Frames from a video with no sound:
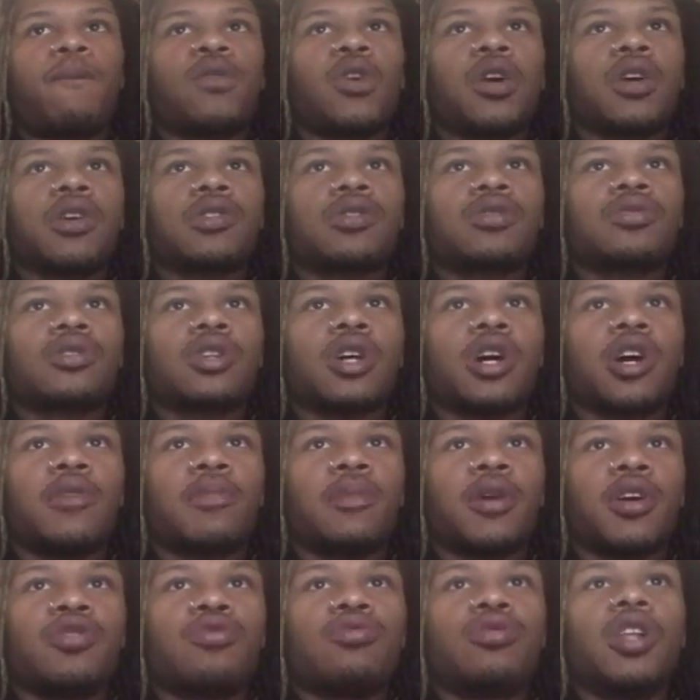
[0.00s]
What
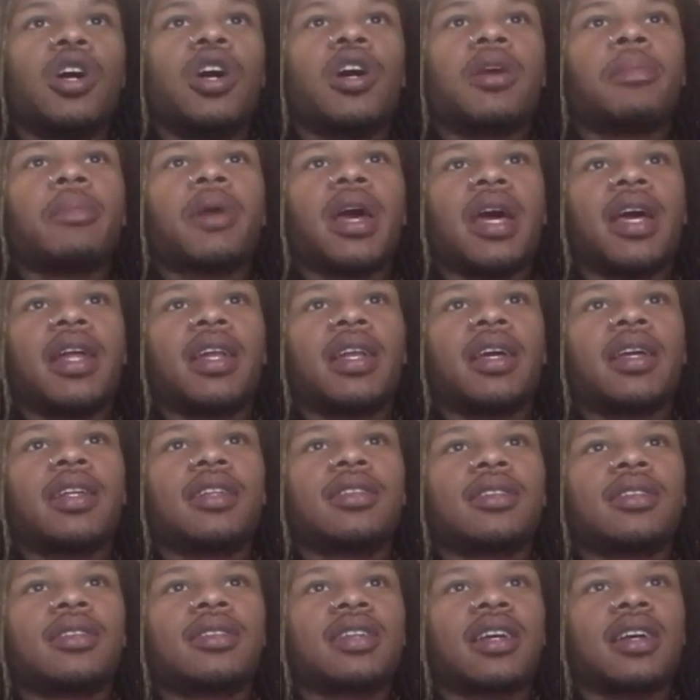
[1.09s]
are You look mad, nigga.
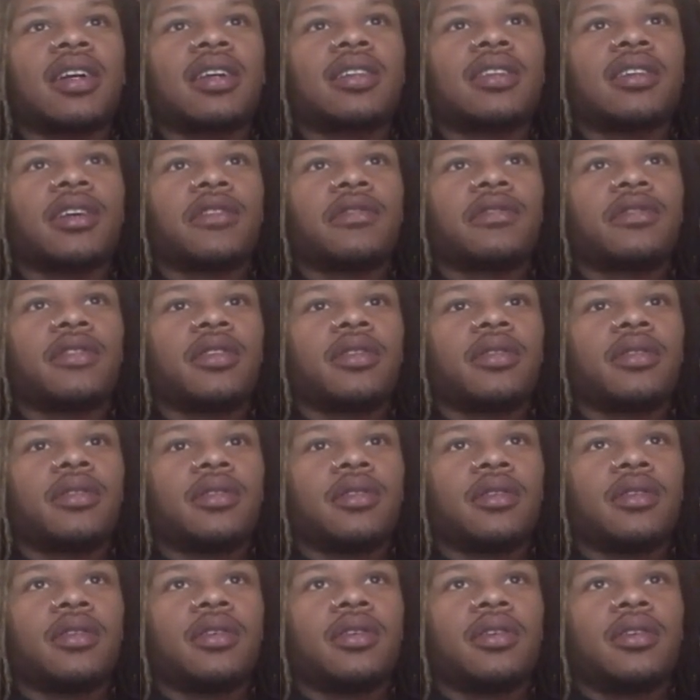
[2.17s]
Let's take a
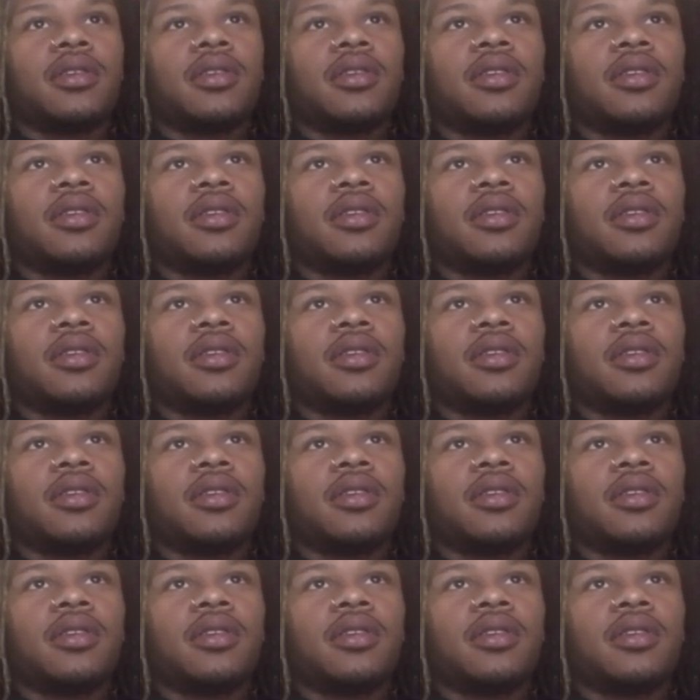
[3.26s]
selfie.